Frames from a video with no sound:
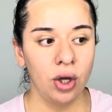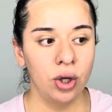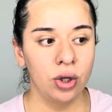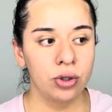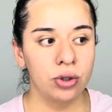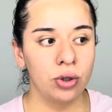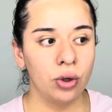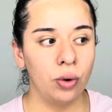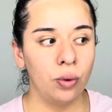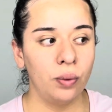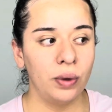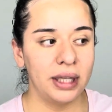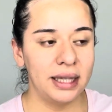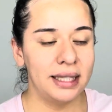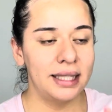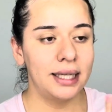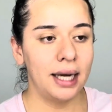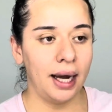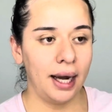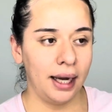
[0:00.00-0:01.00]
So with
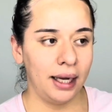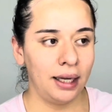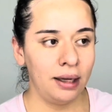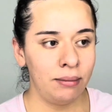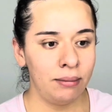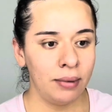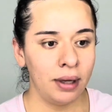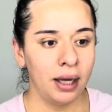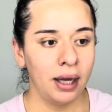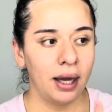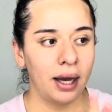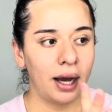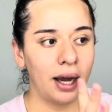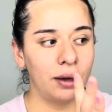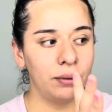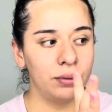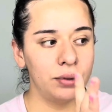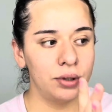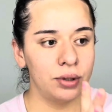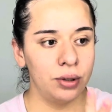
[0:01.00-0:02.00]
time, I
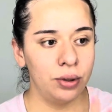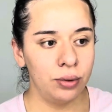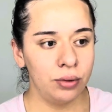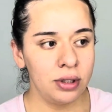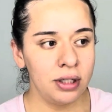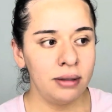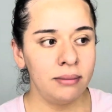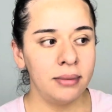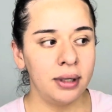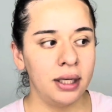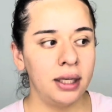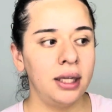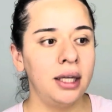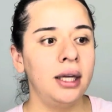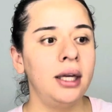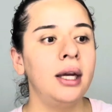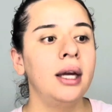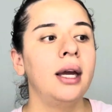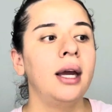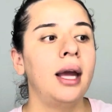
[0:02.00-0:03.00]
was losing
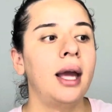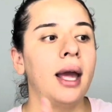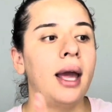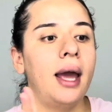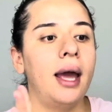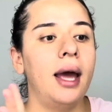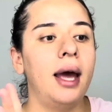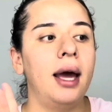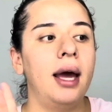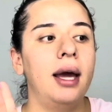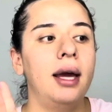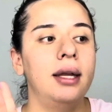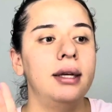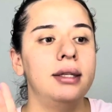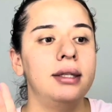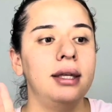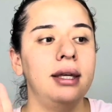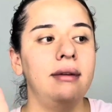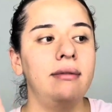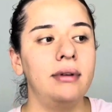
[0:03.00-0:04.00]
money,
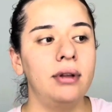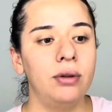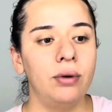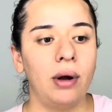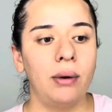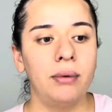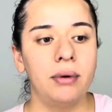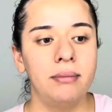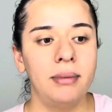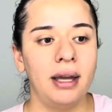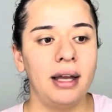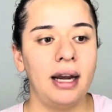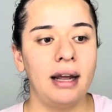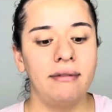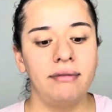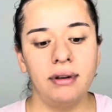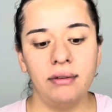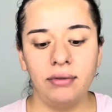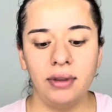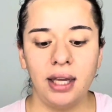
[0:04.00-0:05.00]
and even though I would make like
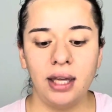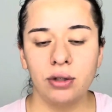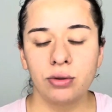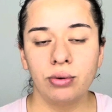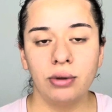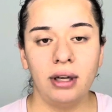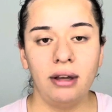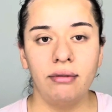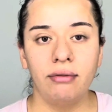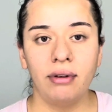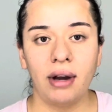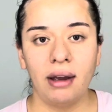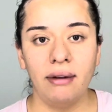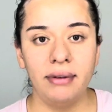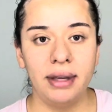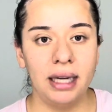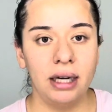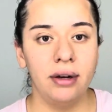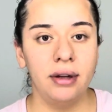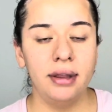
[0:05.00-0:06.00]
50 and 25
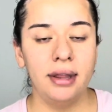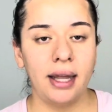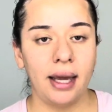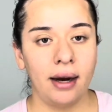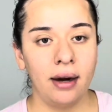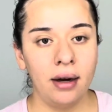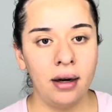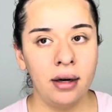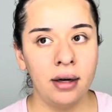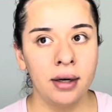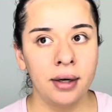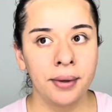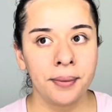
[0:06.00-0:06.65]
here and there,